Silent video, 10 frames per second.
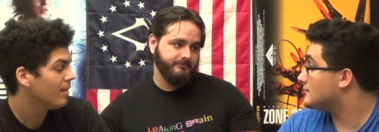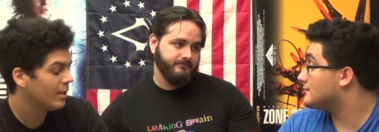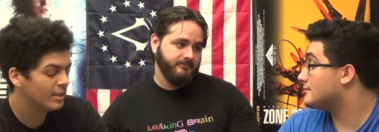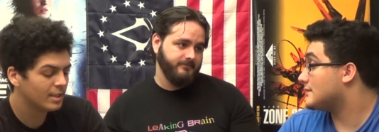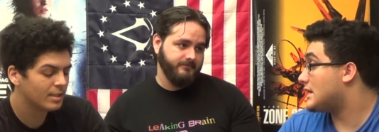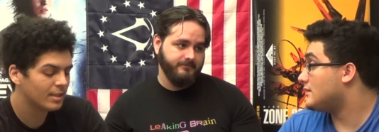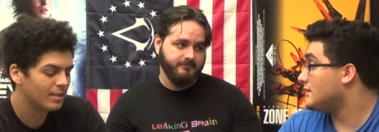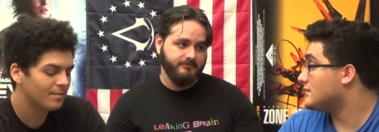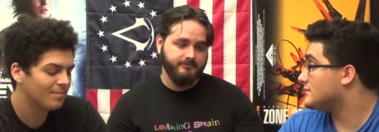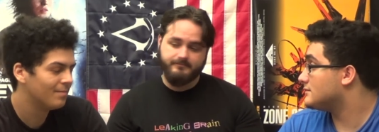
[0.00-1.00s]
Speaker 1: It's just, I,
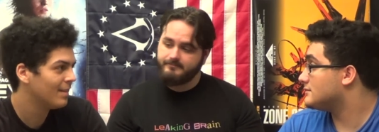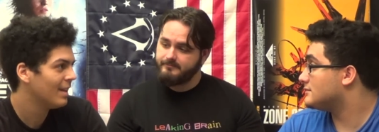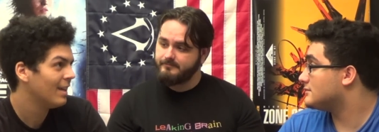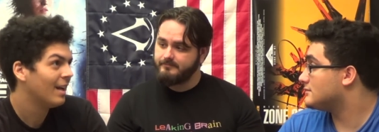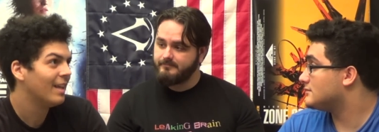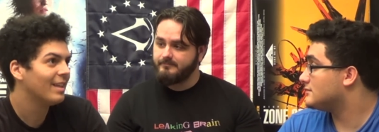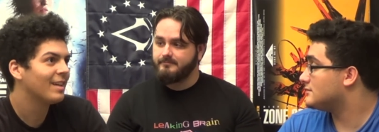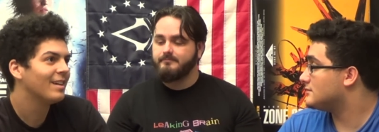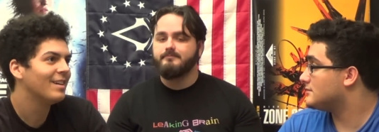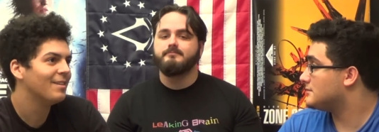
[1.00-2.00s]
um, I
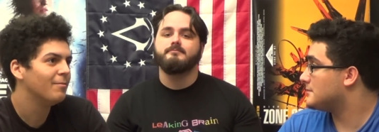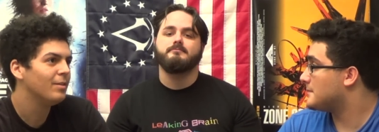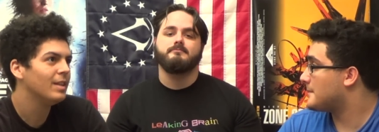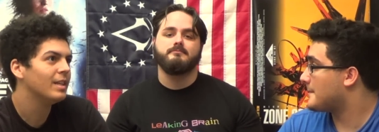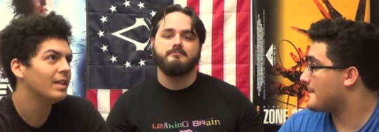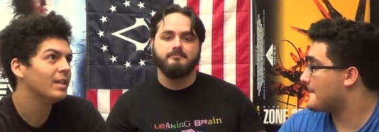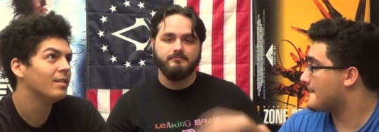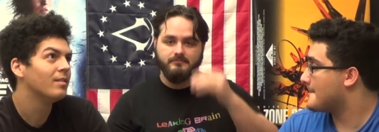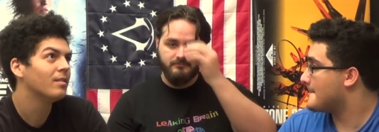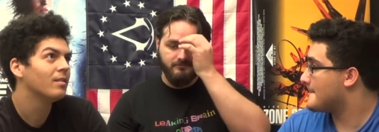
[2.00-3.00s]
think uh,
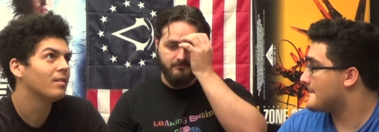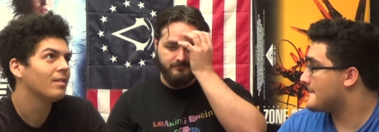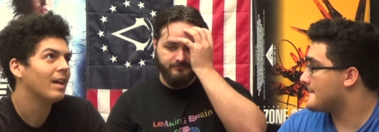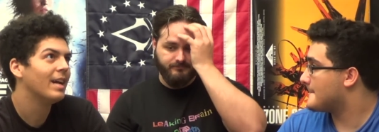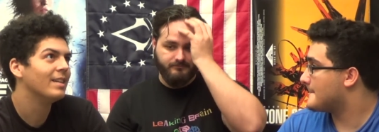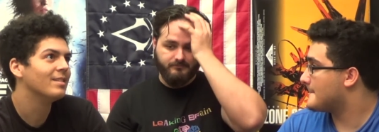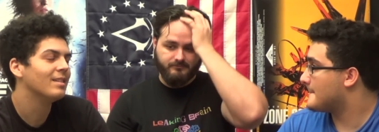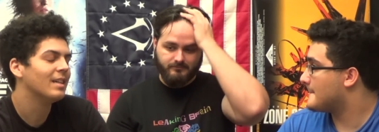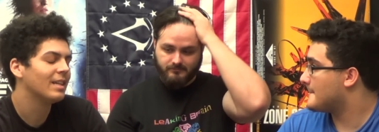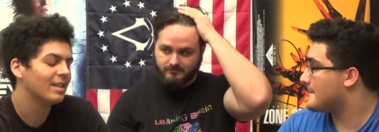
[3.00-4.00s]
Vita has
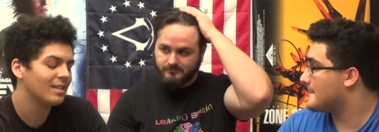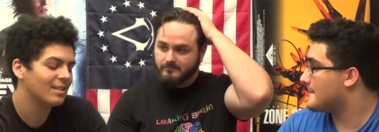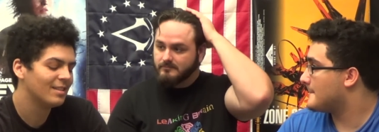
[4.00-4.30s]
like I